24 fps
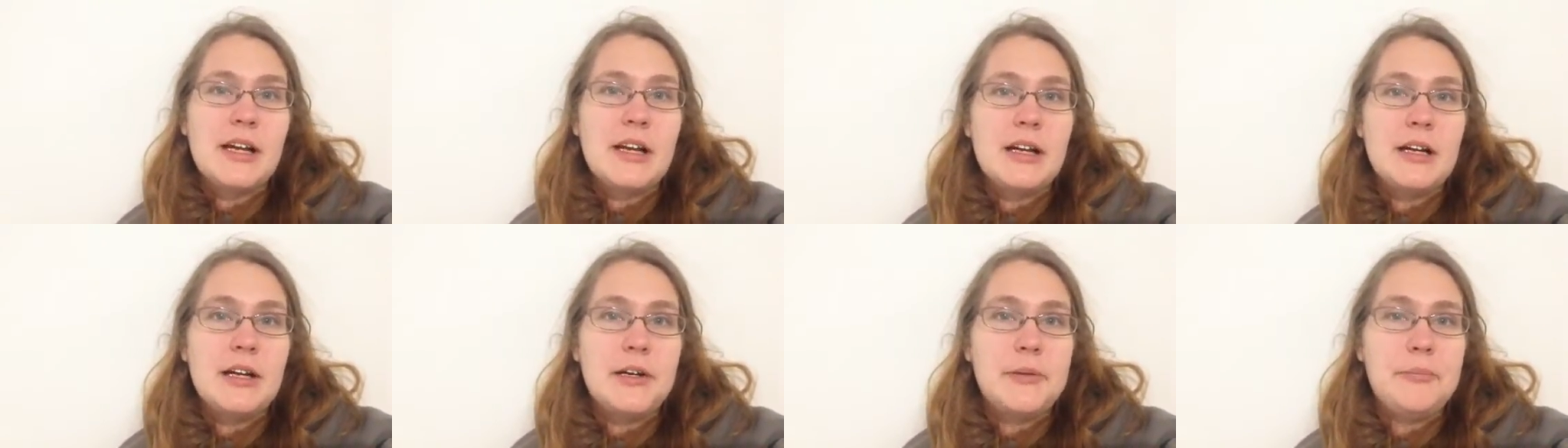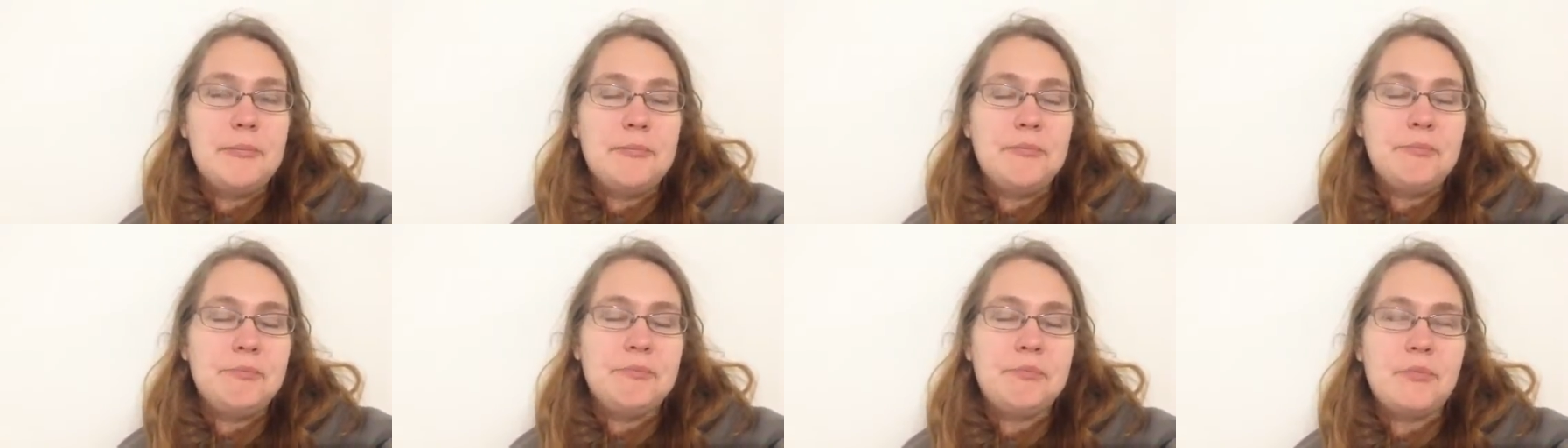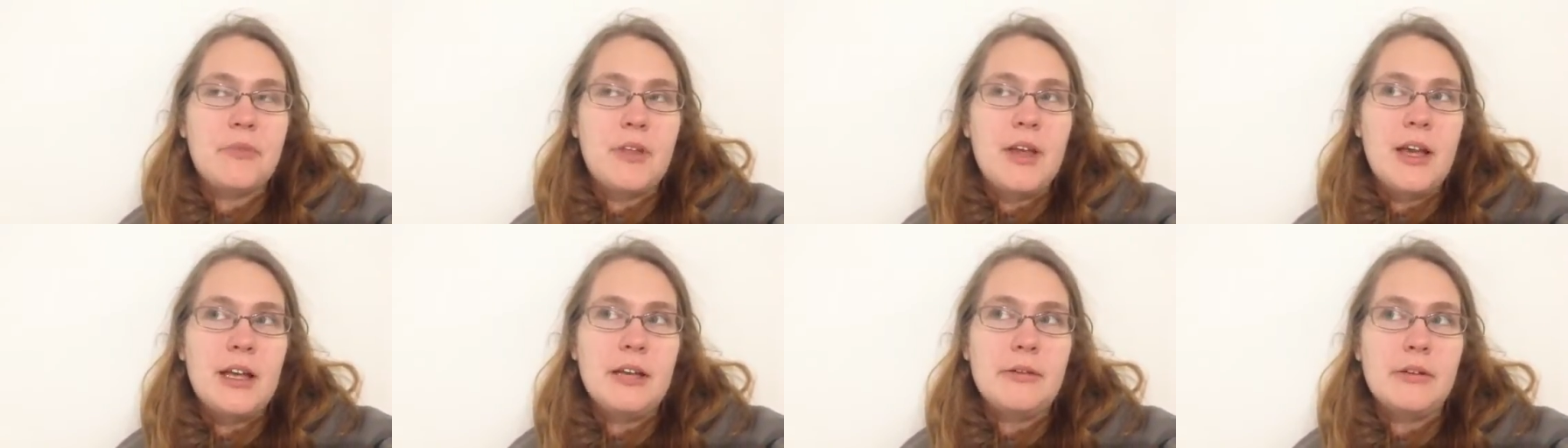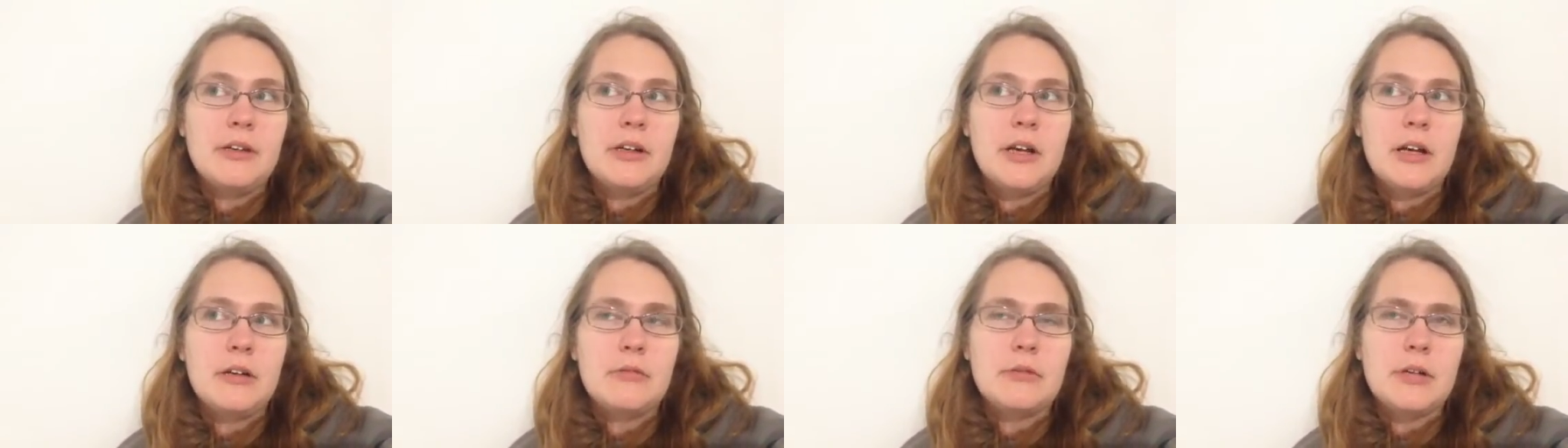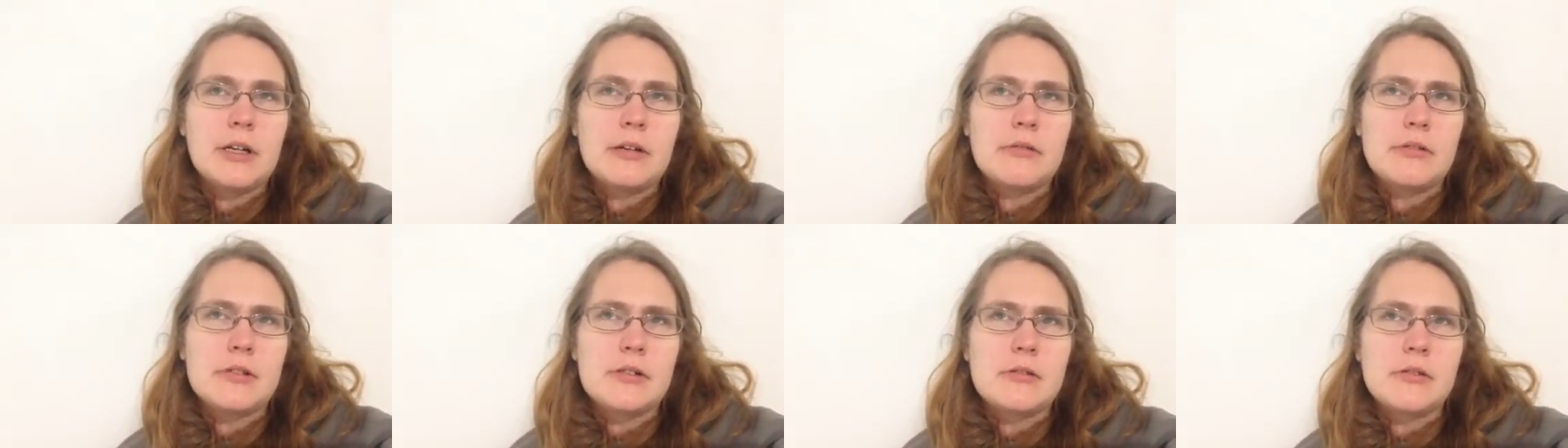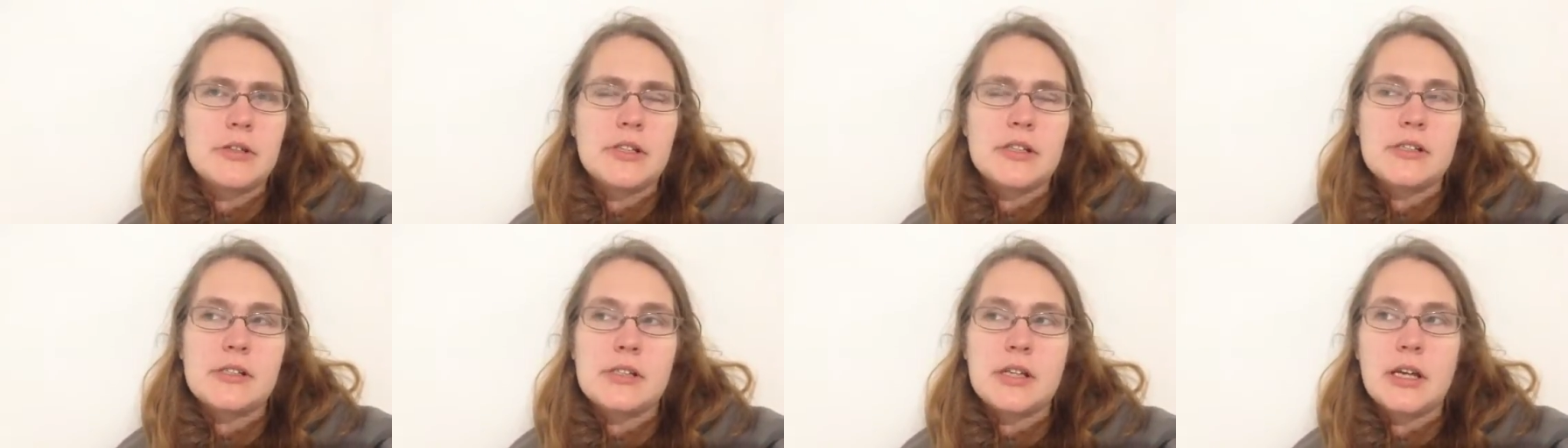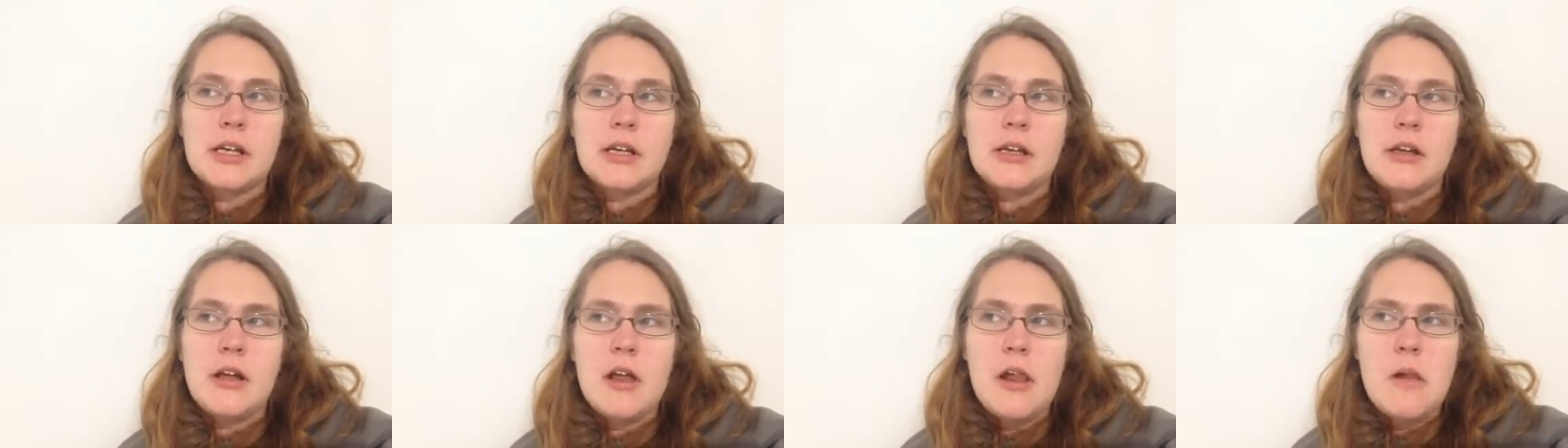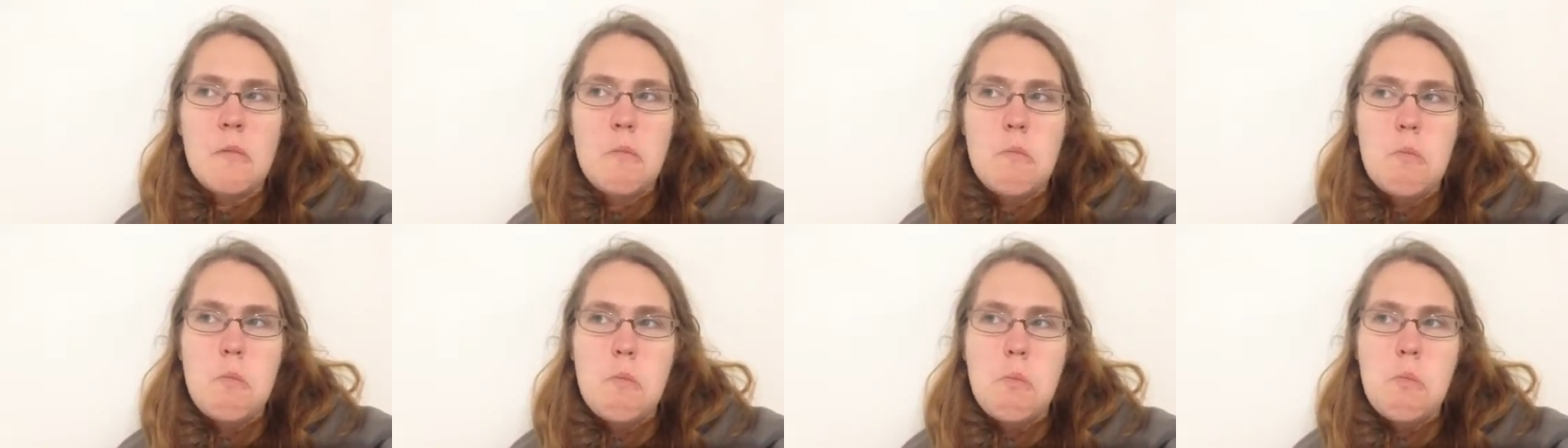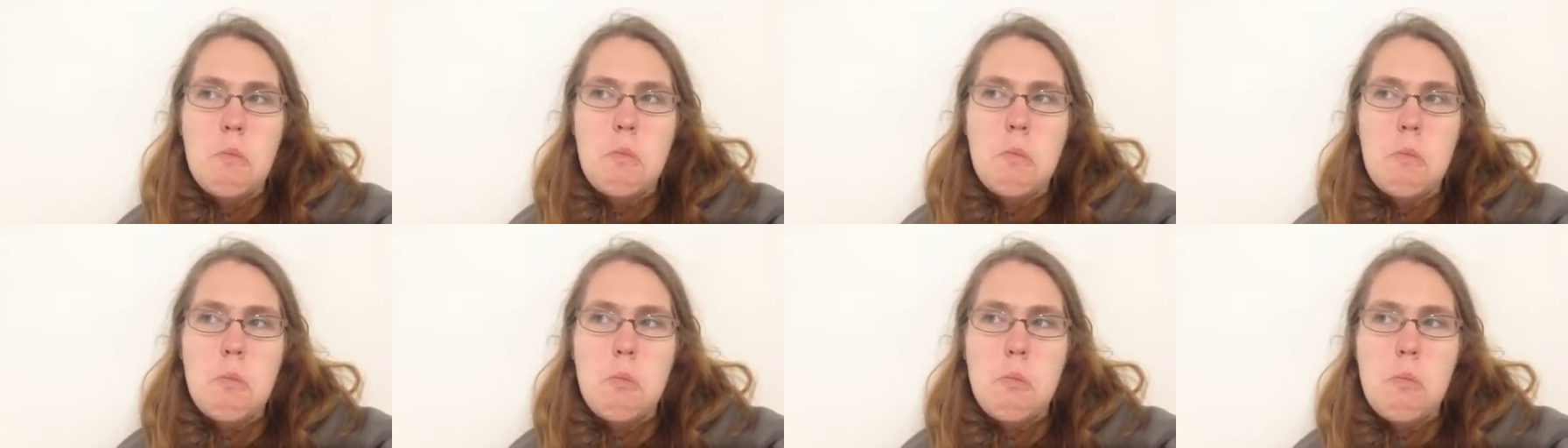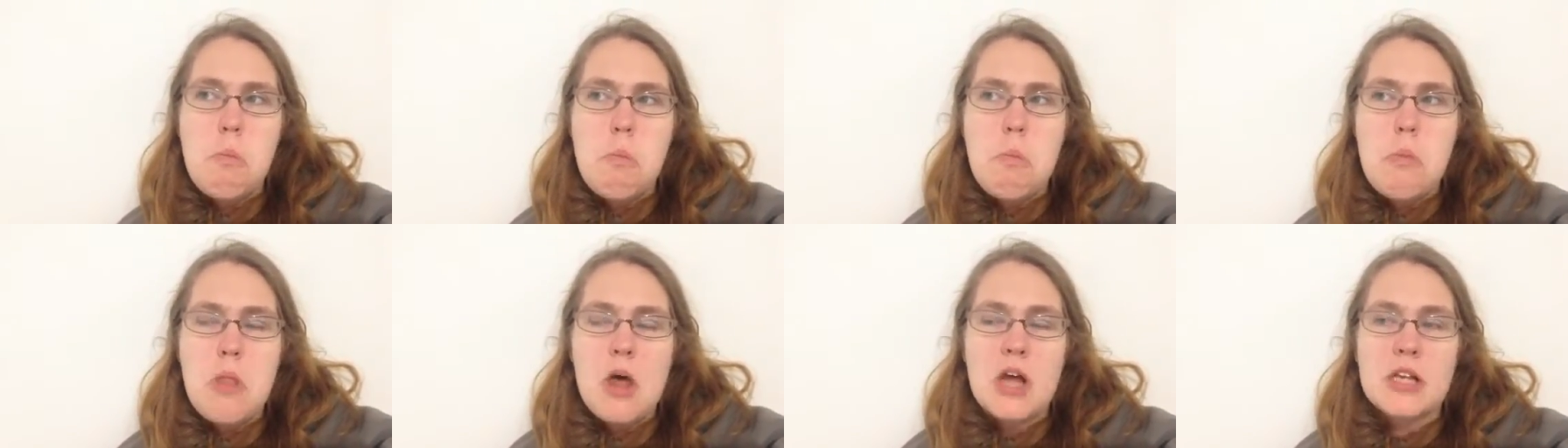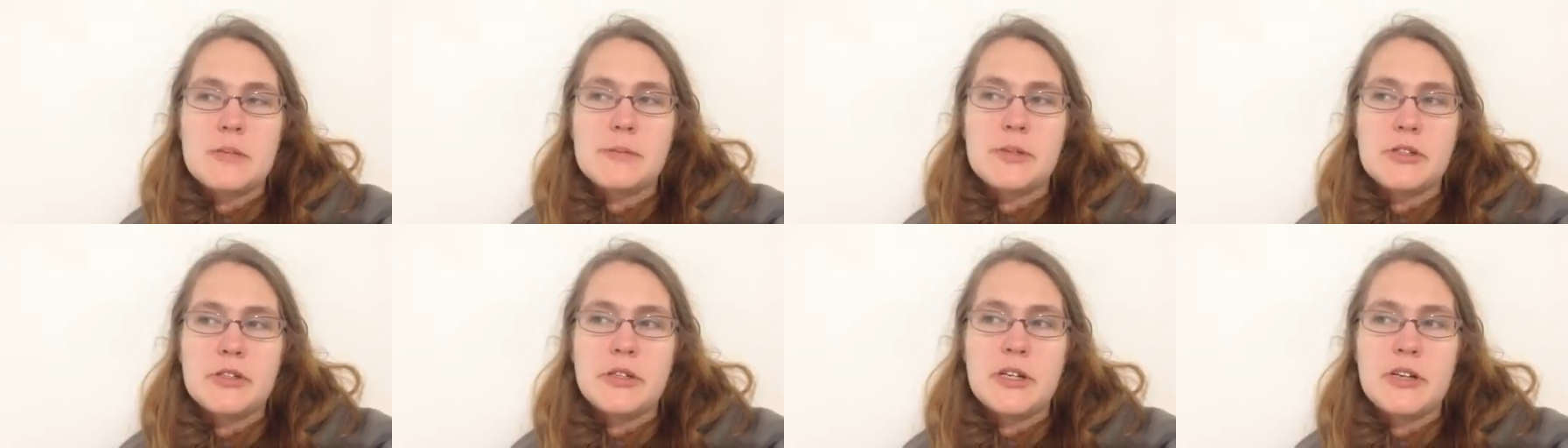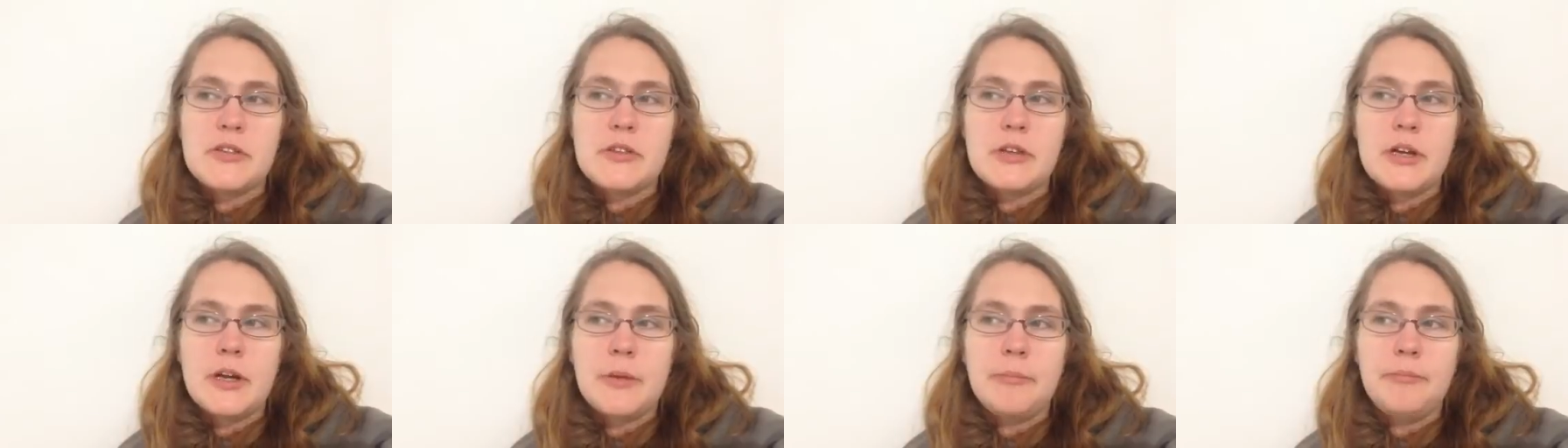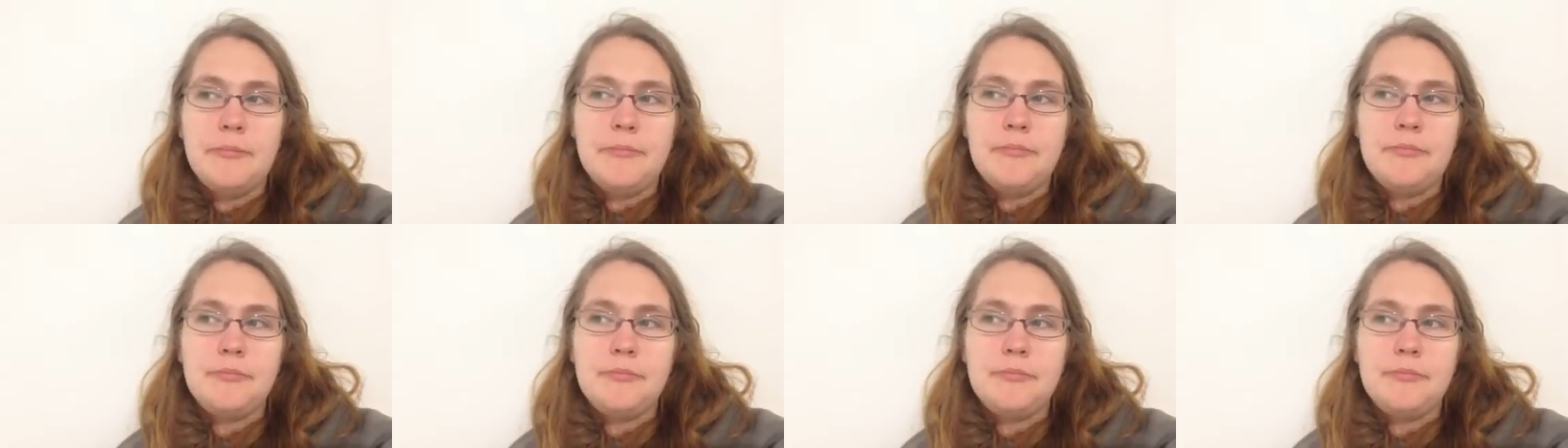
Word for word: Um, anyway, not what I was going to say. Lost my train of thought.